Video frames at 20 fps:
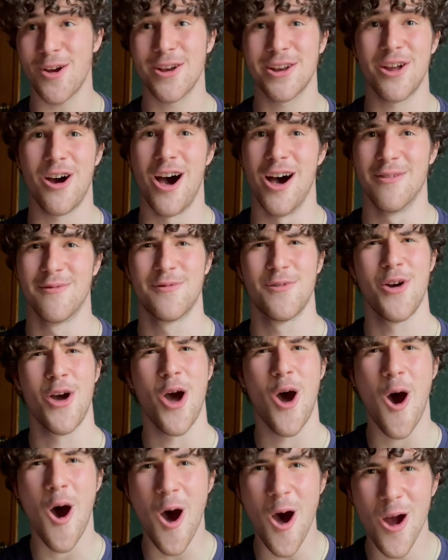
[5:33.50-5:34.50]
off
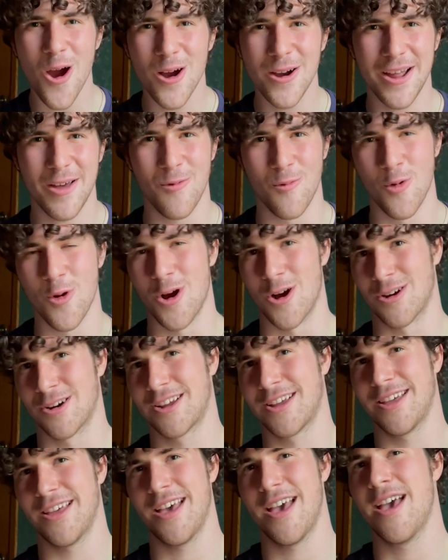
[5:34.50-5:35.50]
hard at work.
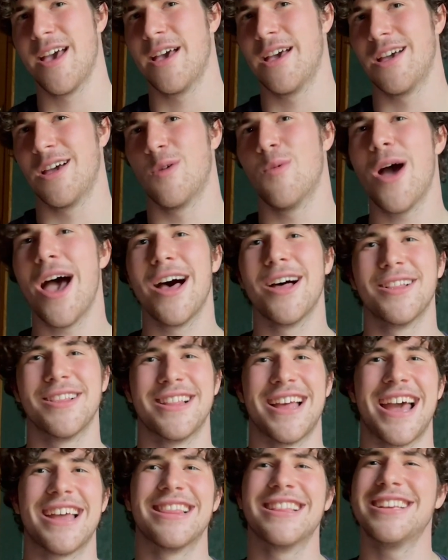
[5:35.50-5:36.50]
Well,
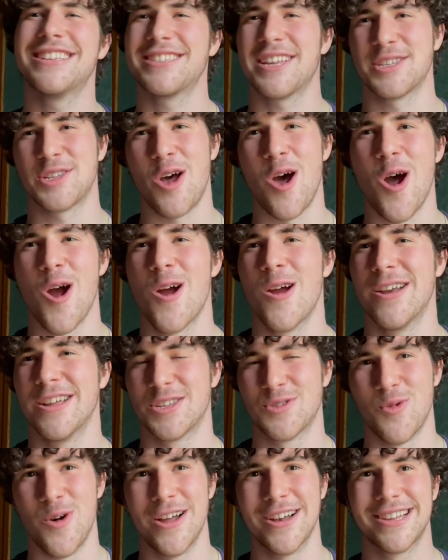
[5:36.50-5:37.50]
at least as hard as
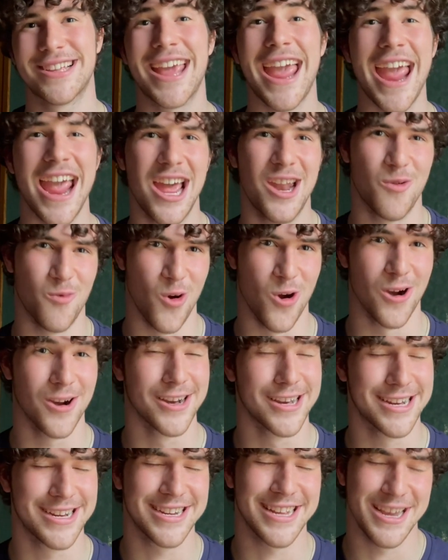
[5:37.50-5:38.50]
one can
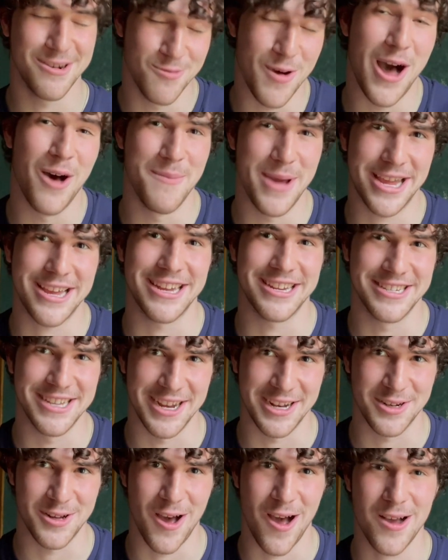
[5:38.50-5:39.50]
work while making
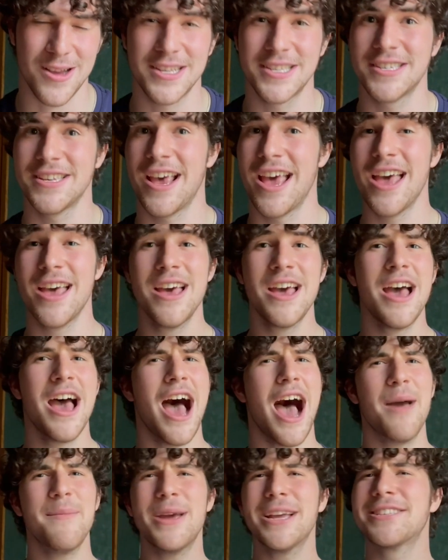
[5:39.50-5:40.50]
TikToks. I
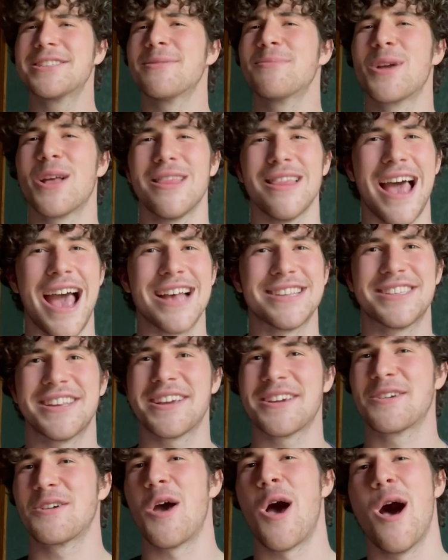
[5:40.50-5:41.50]
made some classic
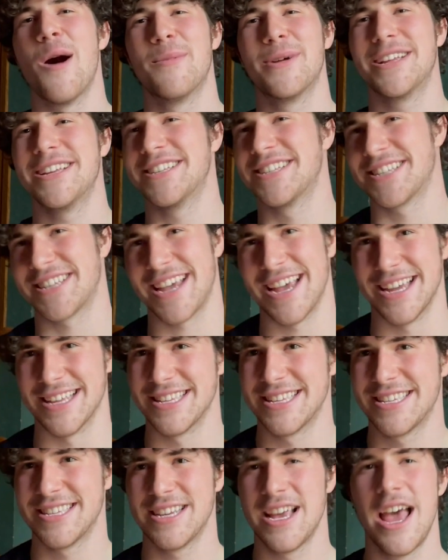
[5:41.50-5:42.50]
comedy
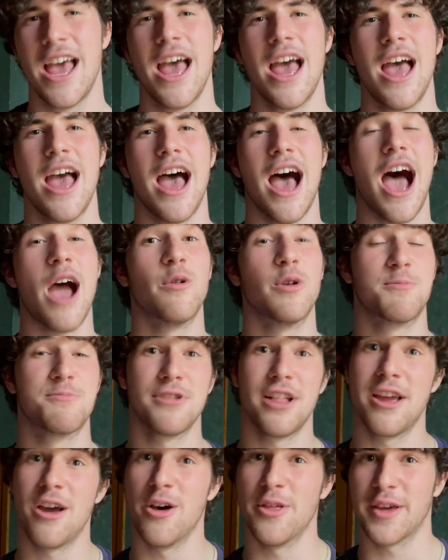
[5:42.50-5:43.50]
skits. I would play
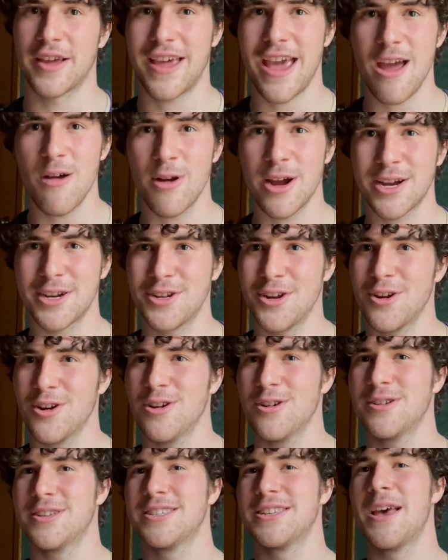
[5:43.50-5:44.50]
all the
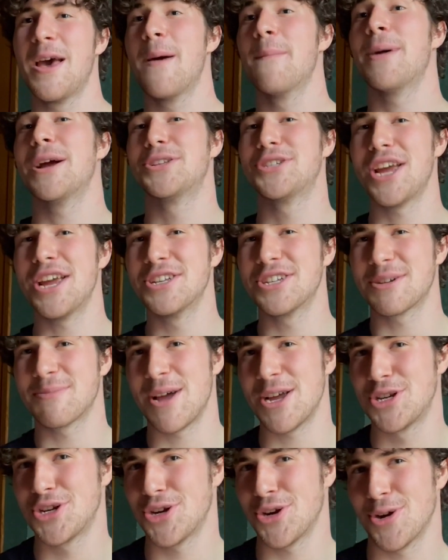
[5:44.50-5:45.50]
characters by changing my
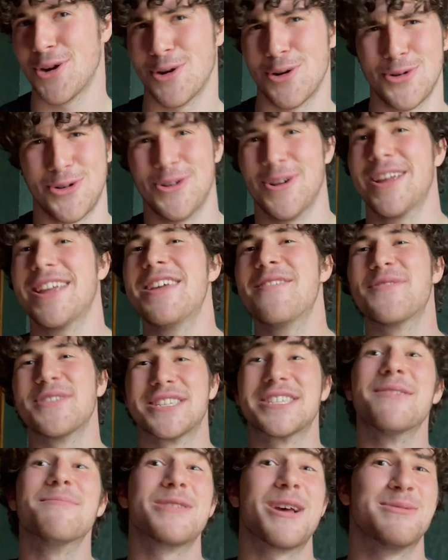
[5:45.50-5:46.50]
shirt or even
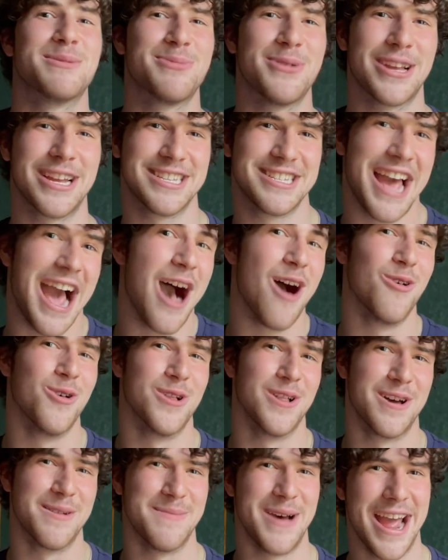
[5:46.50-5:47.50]
sometimes putting a towel
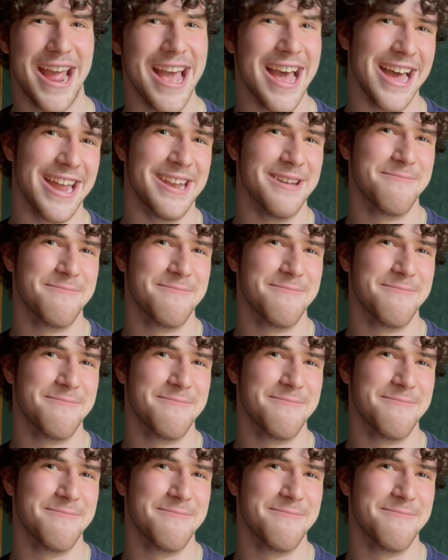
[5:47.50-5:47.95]
on my head.